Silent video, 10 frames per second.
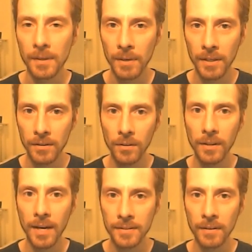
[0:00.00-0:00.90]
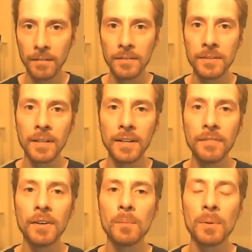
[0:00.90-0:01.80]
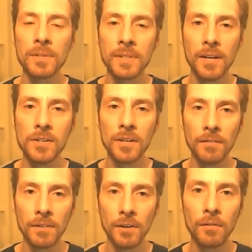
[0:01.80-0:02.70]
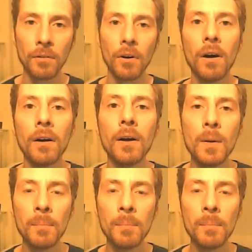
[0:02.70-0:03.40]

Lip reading: and we can utilize a significant percentage of the overall